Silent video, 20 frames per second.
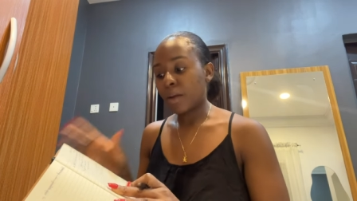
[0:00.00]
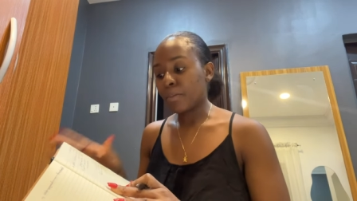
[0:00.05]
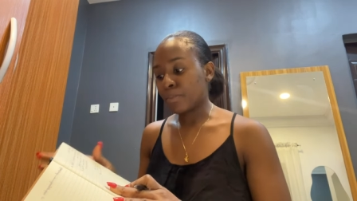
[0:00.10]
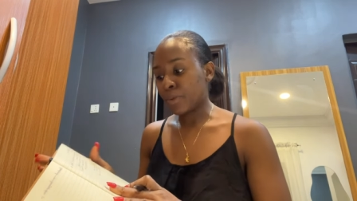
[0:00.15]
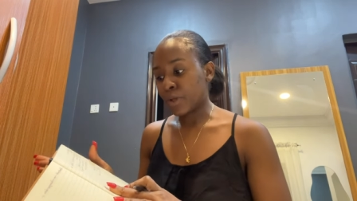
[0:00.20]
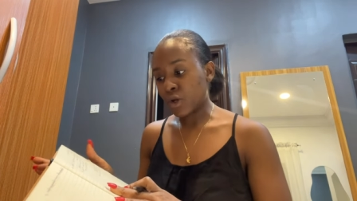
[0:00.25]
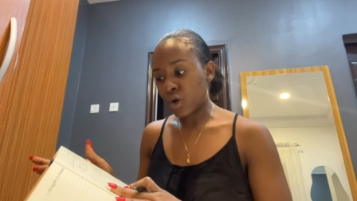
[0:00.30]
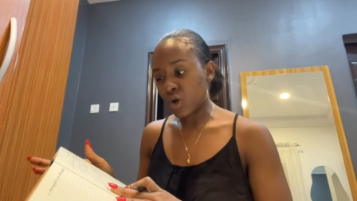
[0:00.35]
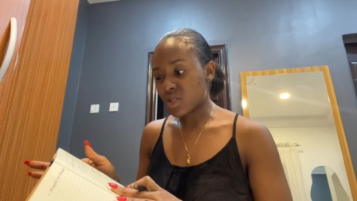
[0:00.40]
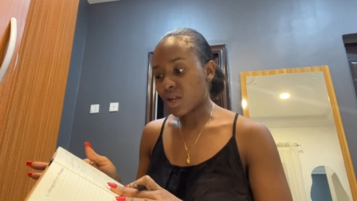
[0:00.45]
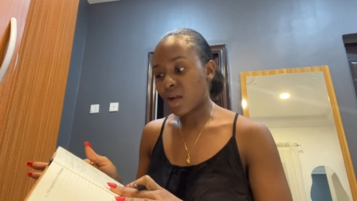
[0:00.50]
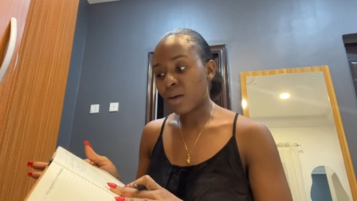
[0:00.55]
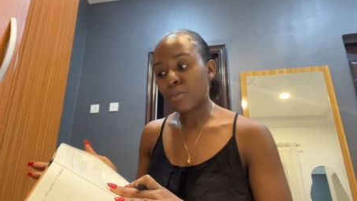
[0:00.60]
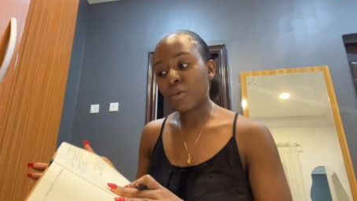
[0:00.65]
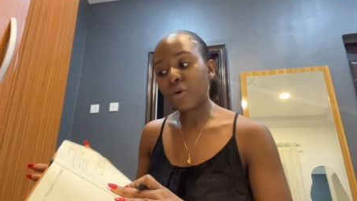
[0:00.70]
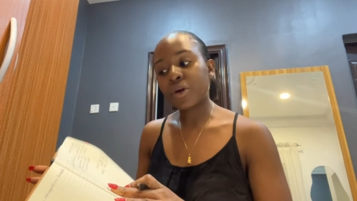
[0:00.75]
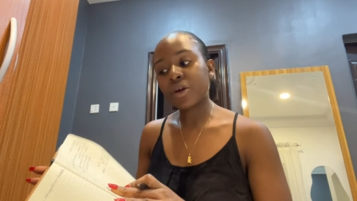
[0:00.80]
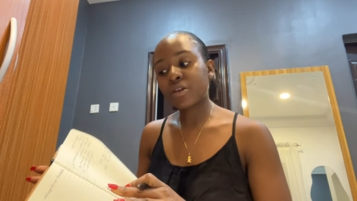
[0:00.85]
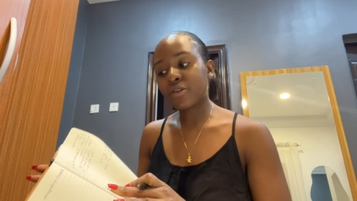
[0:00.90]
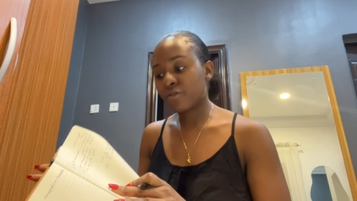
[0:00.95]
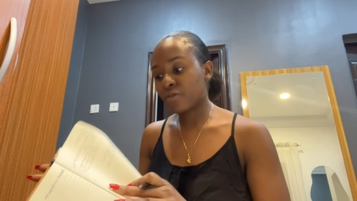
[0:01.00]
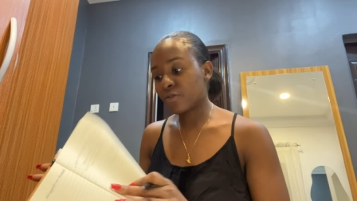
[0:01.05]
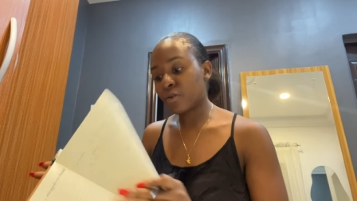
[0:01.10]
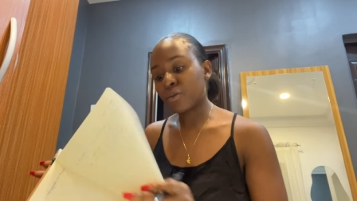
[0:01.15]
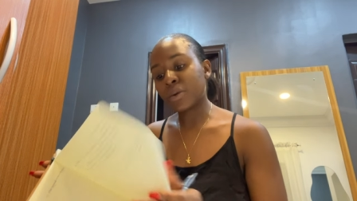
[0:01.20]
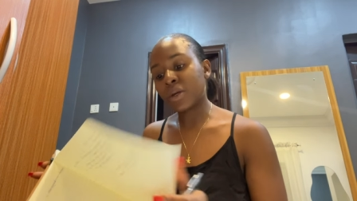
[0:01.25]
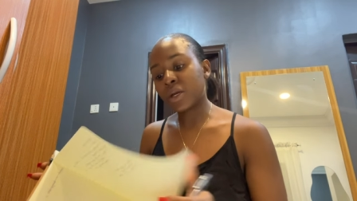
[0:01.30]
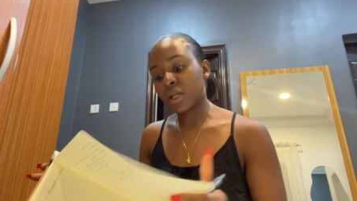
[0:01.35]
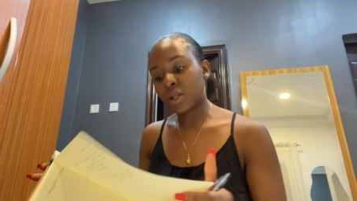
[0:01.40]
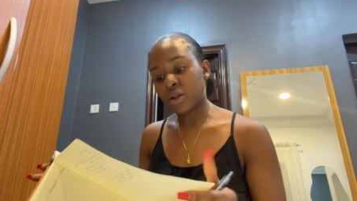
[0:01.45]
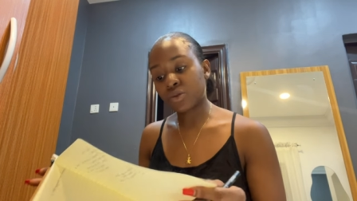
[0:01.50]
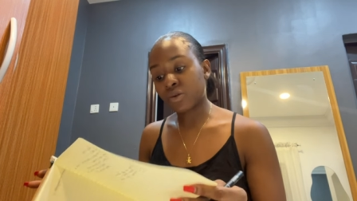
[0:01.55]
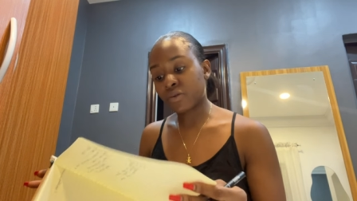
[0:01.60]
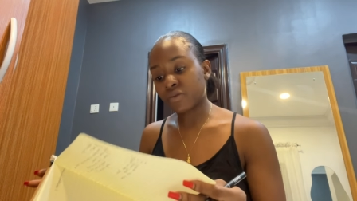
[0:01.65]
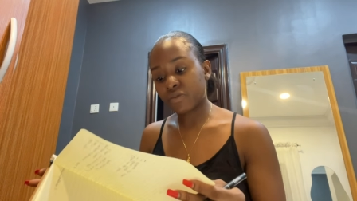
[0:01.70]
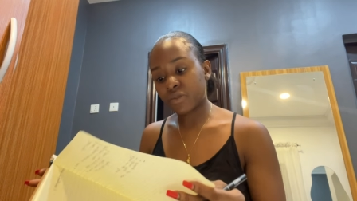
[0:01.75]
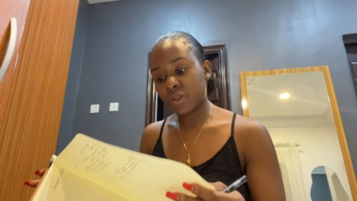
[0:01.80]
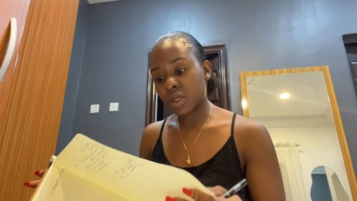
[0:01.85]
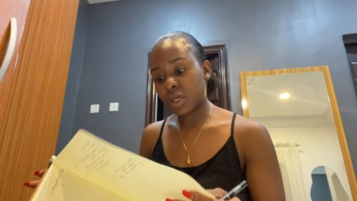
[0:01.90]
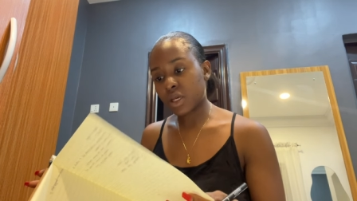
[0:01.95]
because I'm already filming a lot
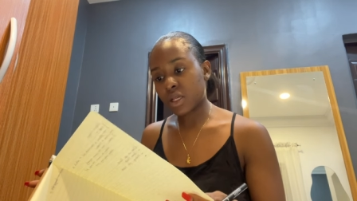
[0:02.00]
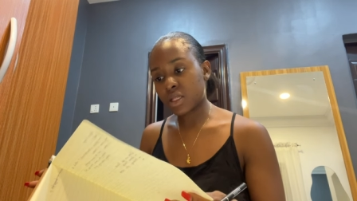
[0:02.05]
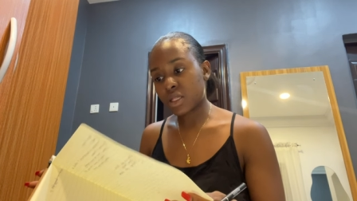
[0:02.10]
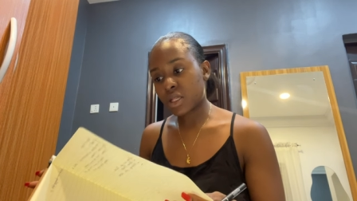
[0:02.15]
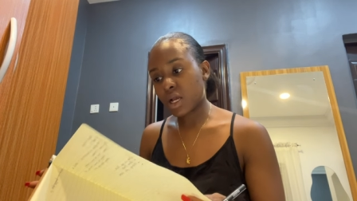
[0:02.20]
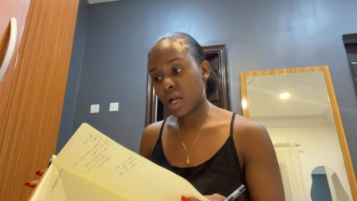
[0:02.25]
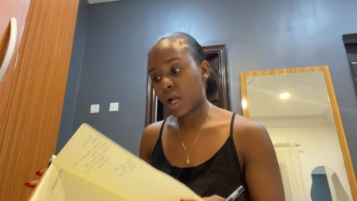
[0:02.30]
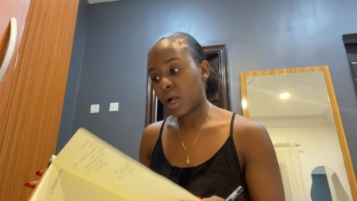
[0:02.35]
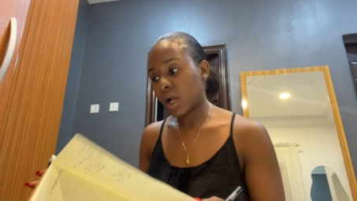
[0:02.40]
of things.